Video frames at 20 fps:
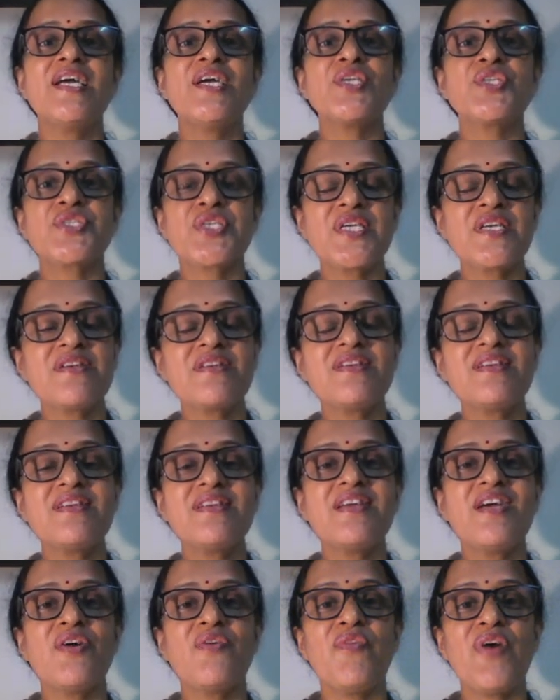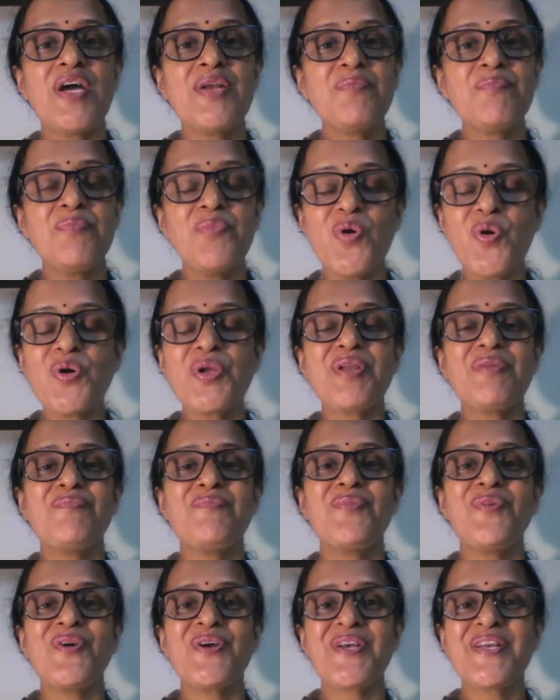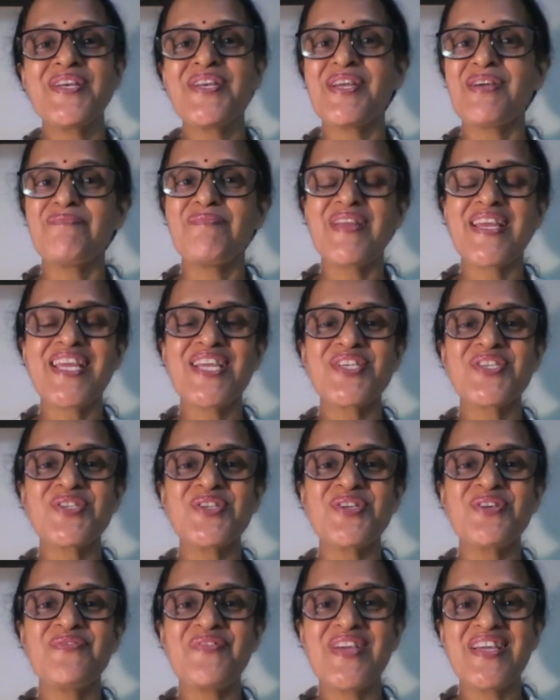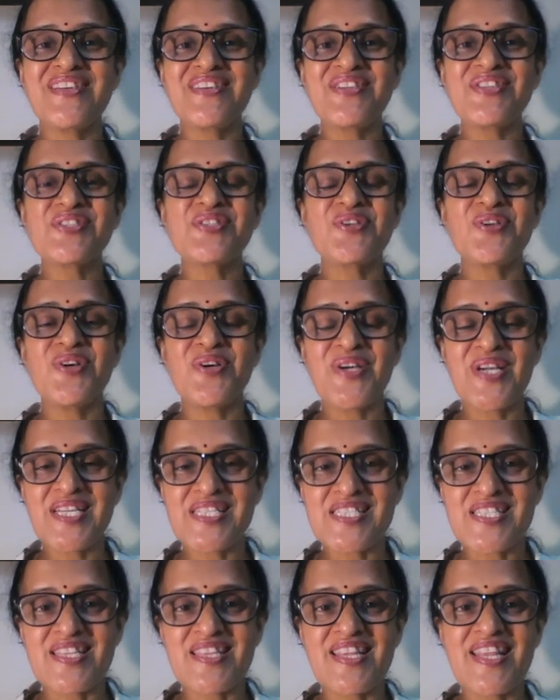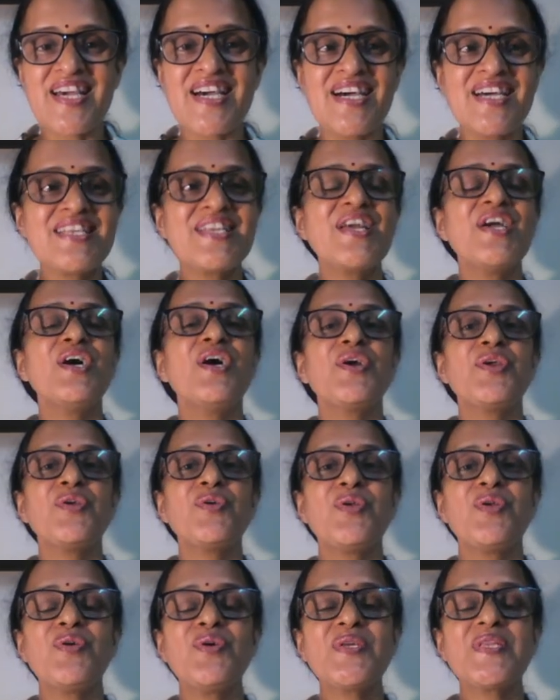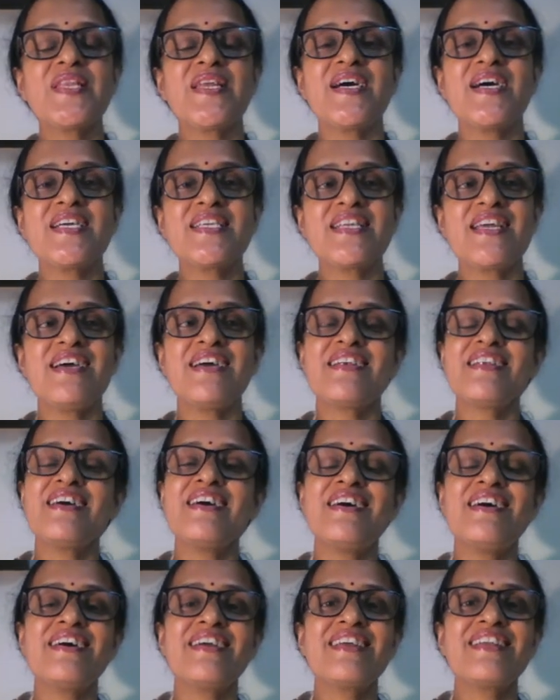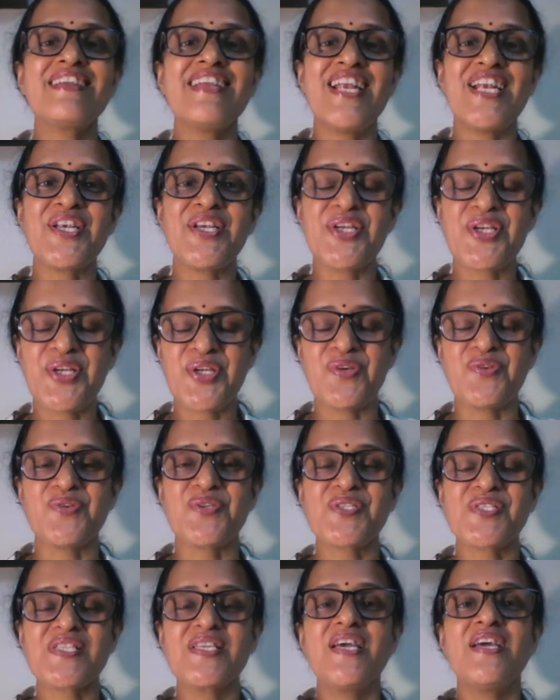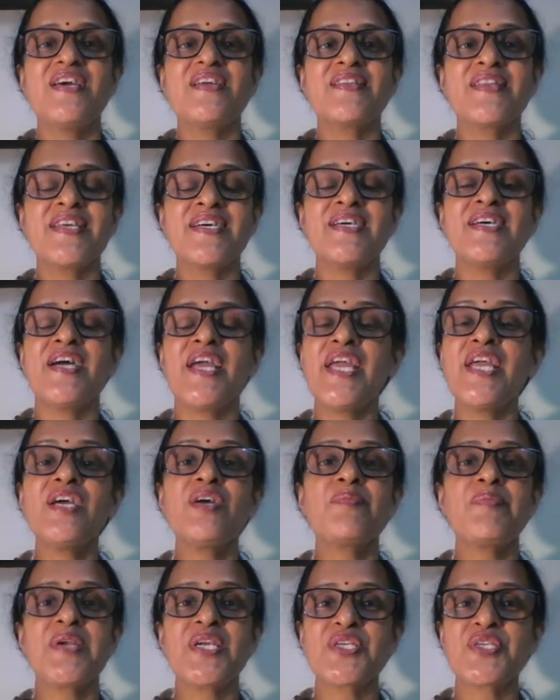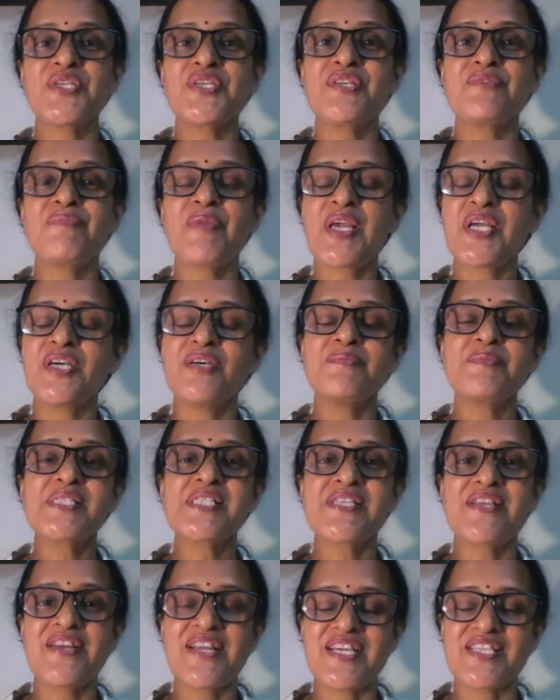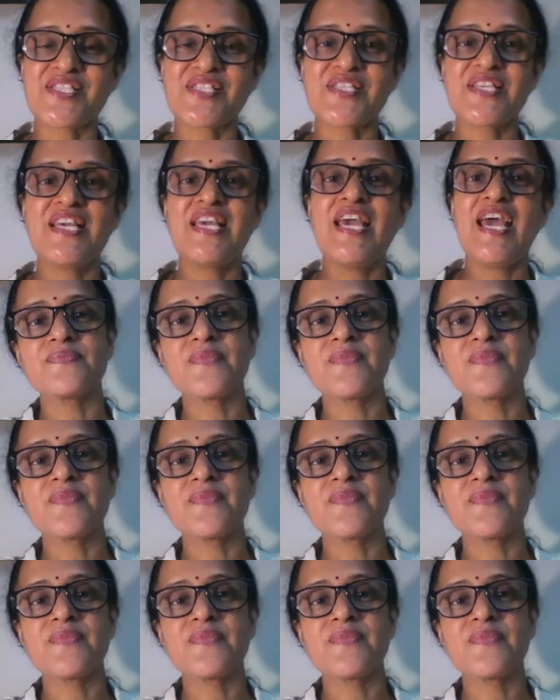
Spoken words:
Children, one more important application of Henry's law is that you know that at higher altitudes, the air pressure becomes less.